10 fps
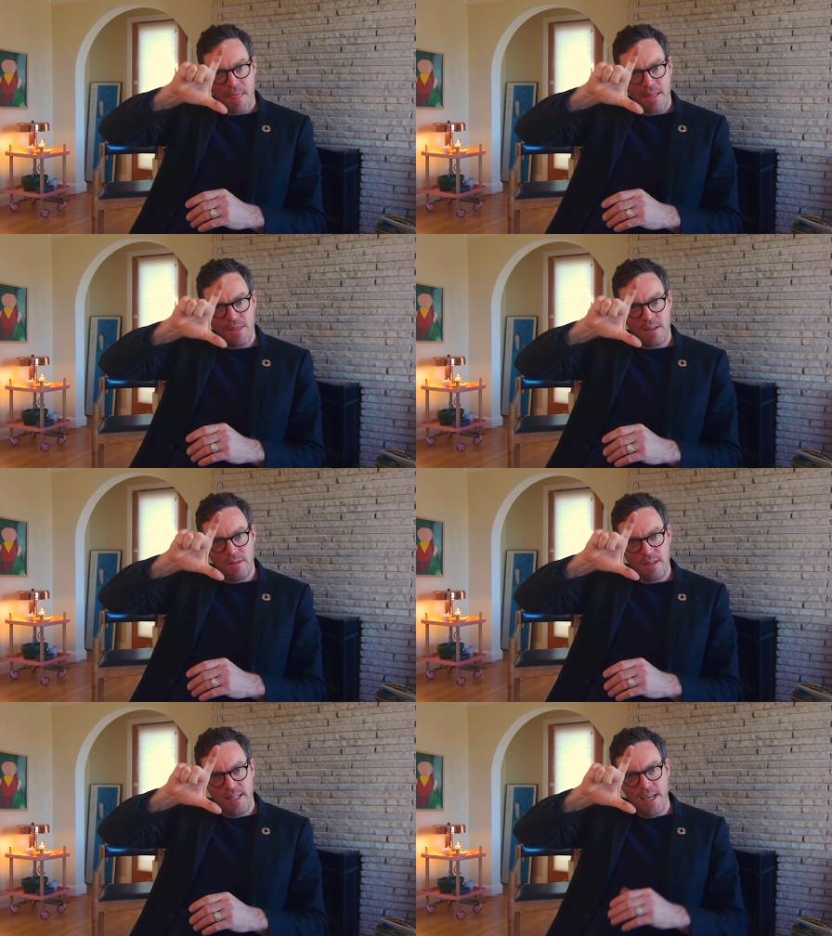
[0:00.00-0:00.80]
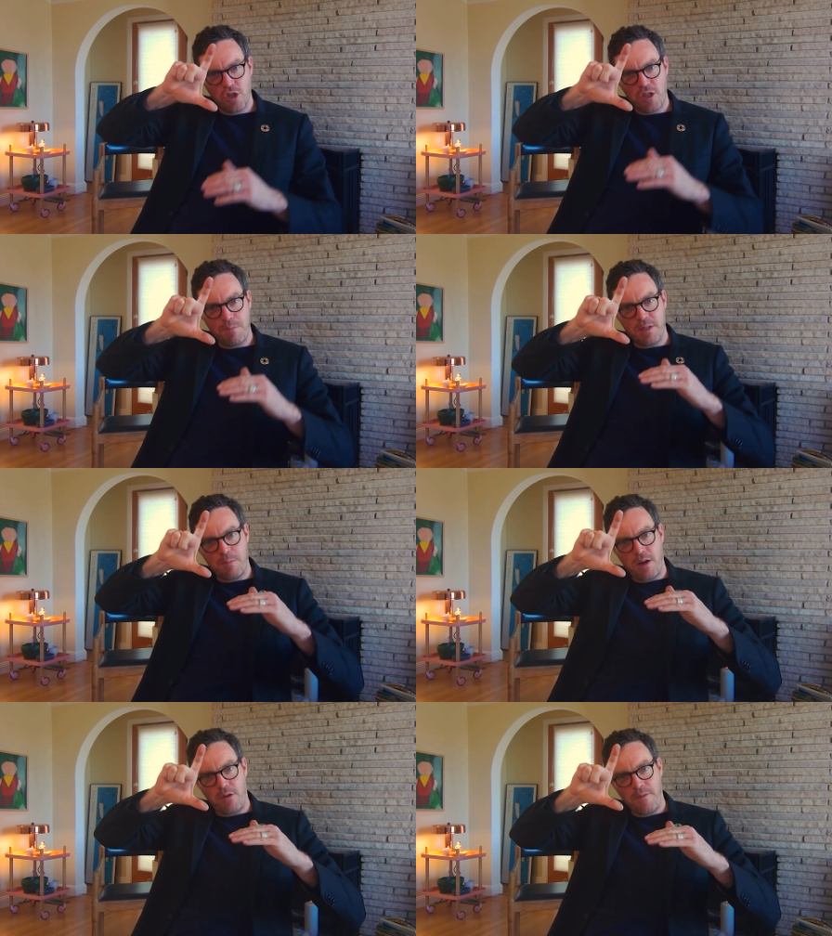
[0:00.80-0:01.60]
the leadership is
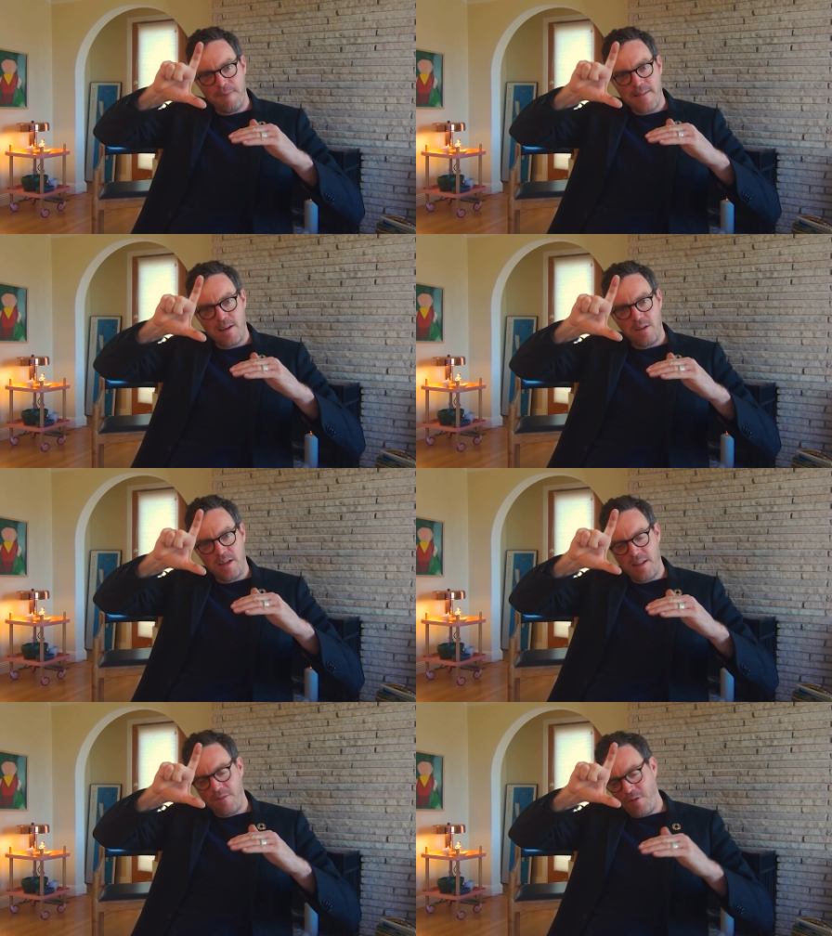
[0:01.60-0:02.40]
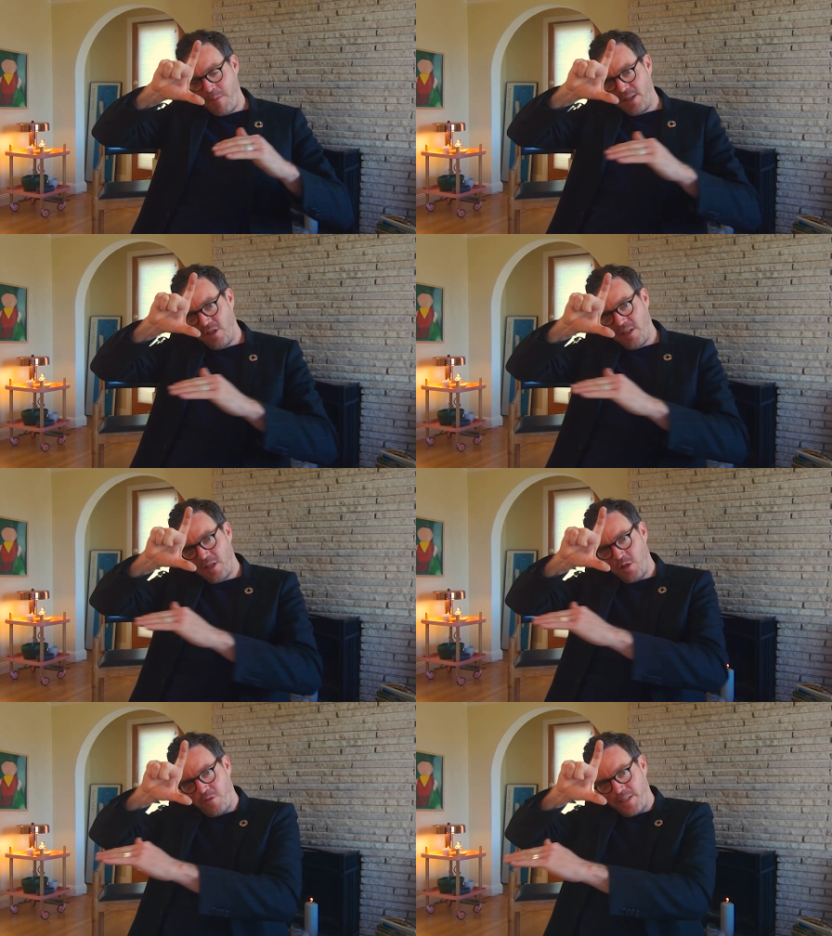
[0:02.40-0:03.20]
about, and if you imagine this
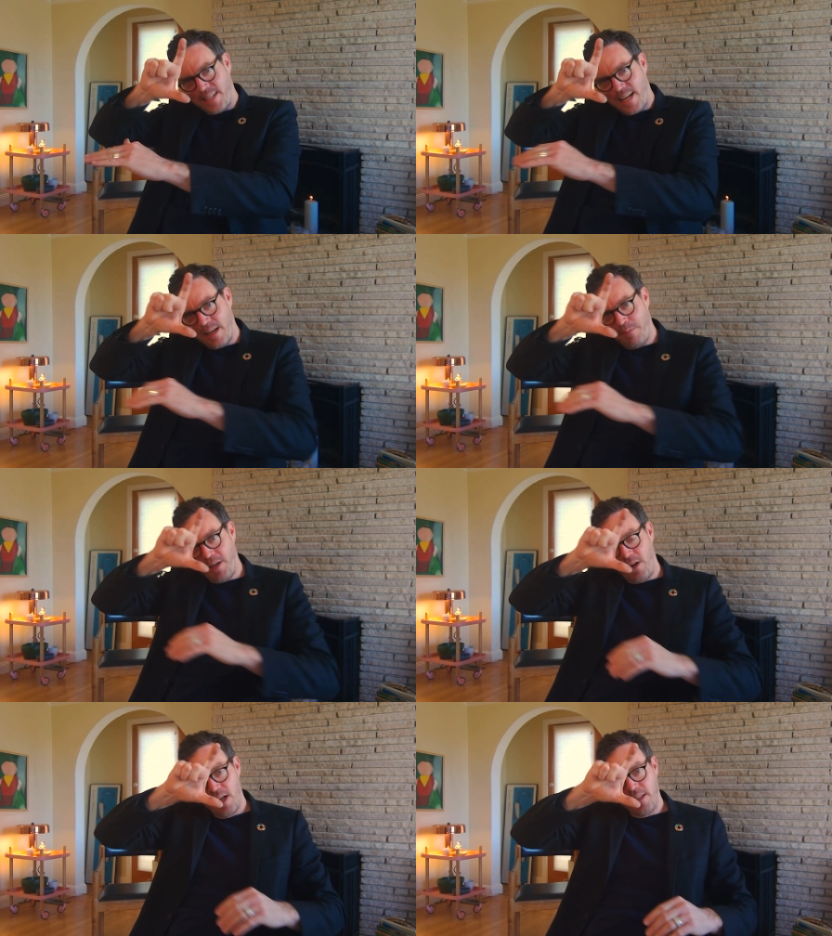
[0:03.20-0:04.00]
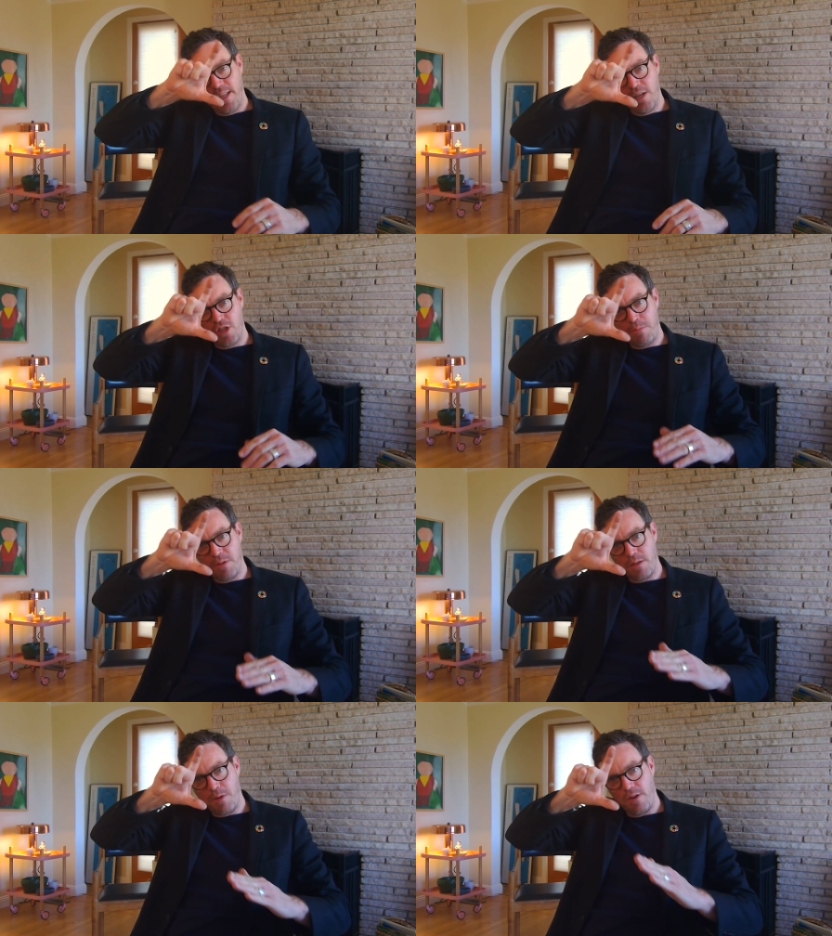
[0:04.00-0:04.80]
is over time here, leadership
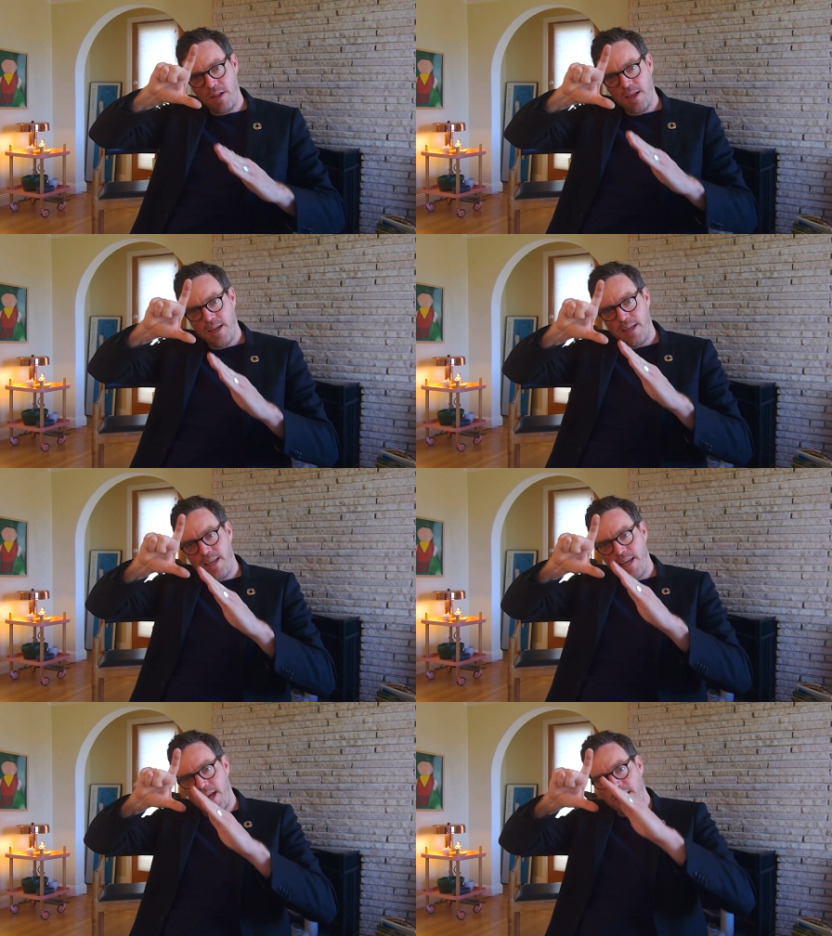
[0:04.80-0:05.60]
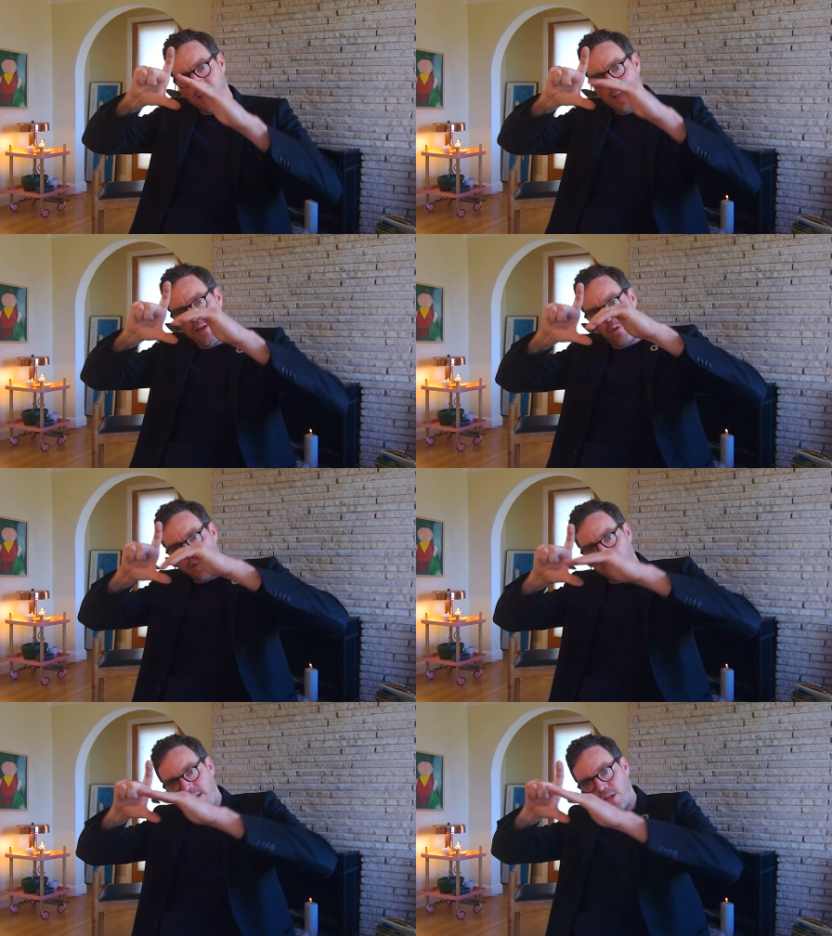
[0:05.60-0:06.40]
is about getting the
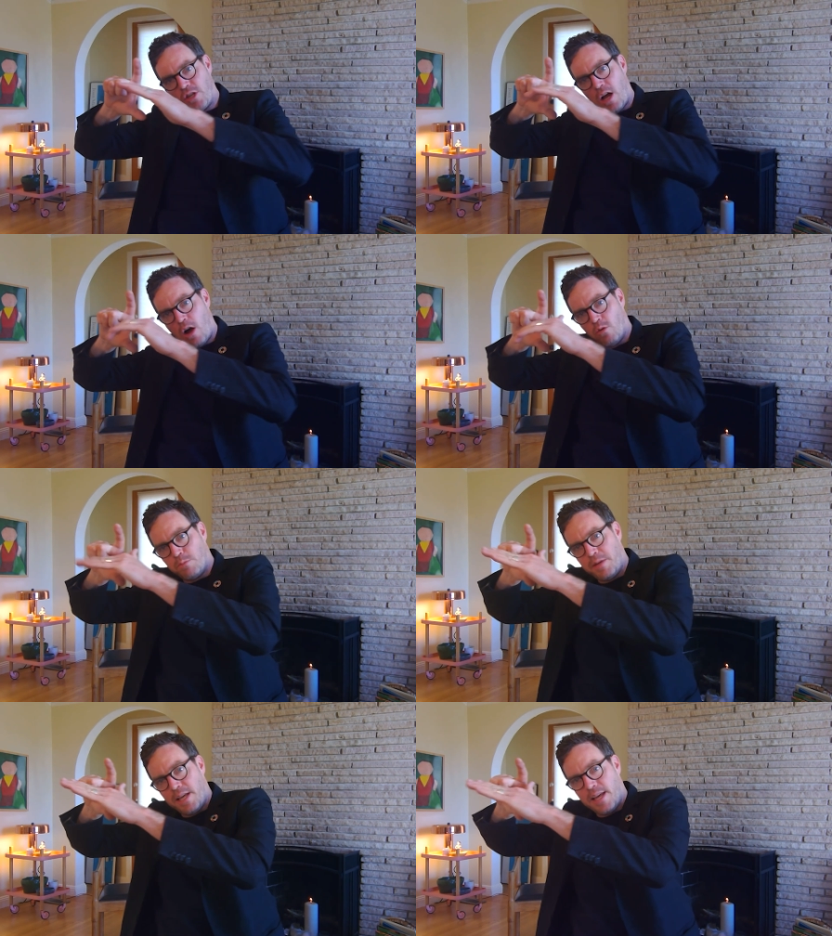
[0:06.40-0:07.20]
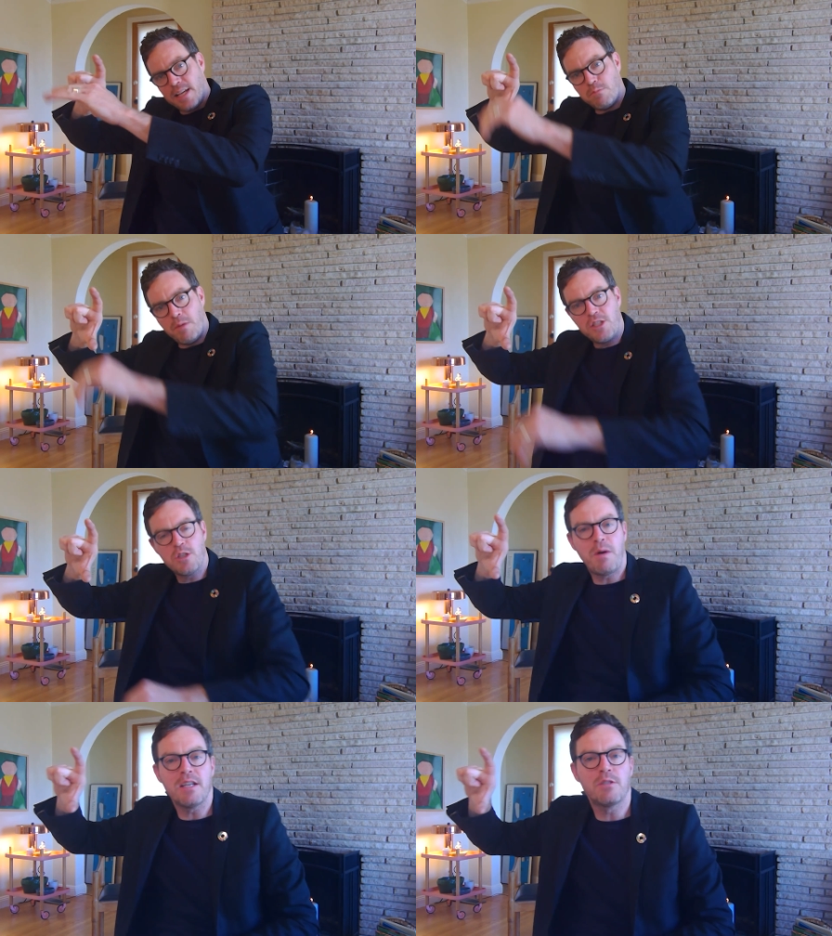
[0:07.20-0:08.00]
organization to always be, as much as
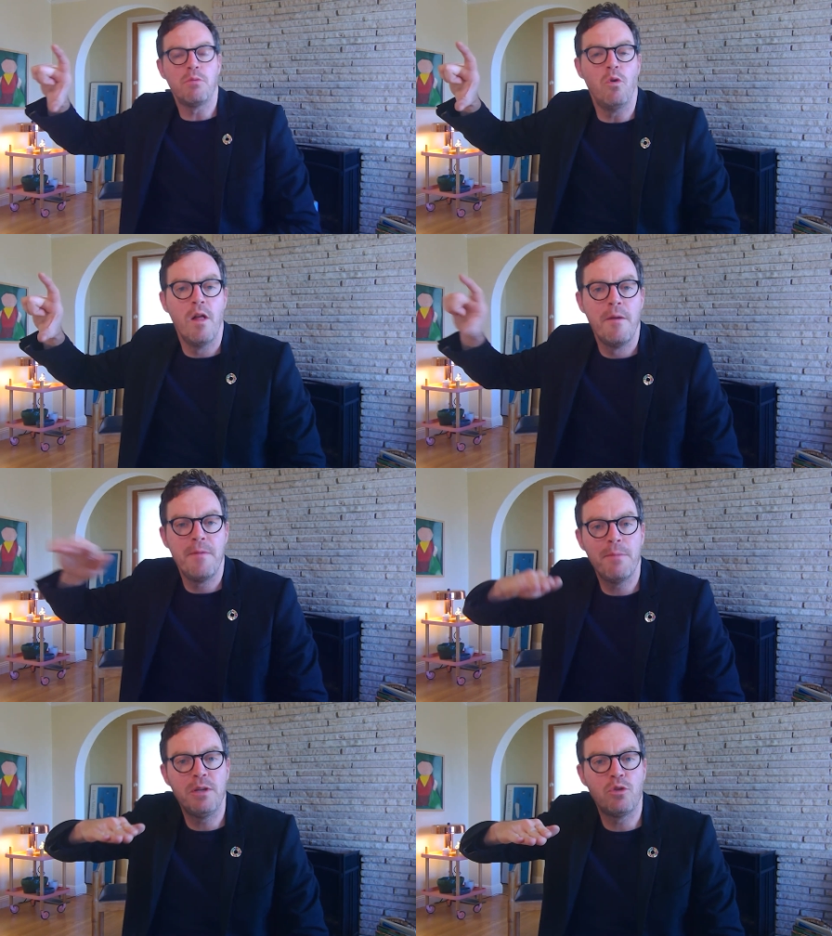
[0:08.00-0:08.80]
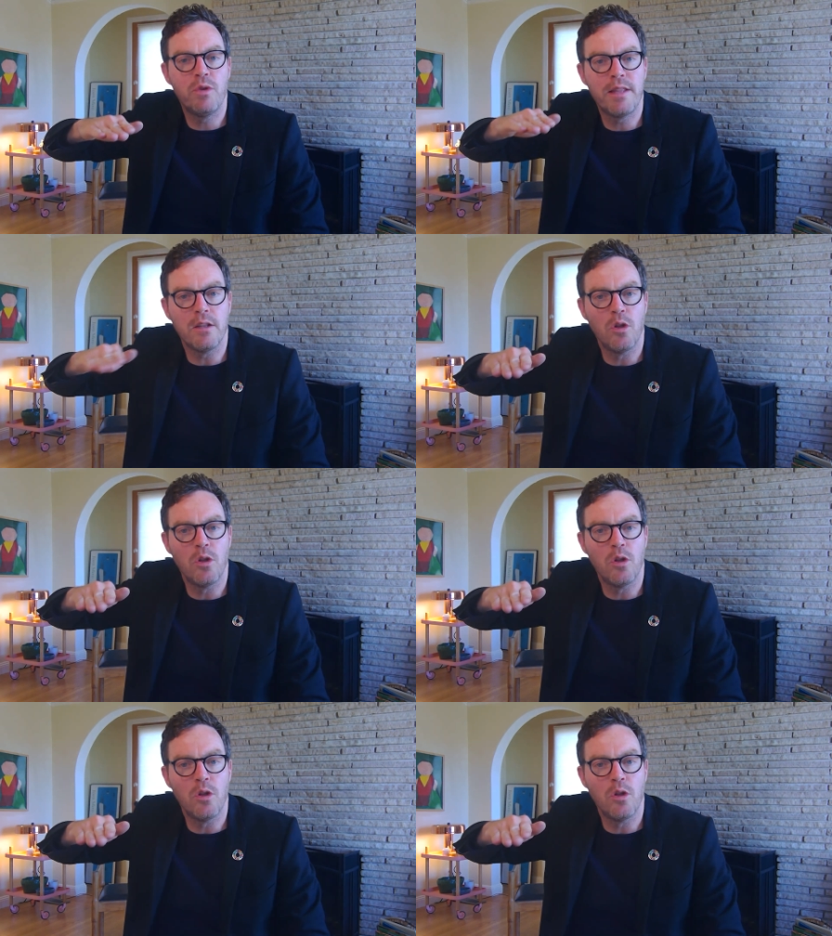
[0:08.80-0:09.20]
possible, in between that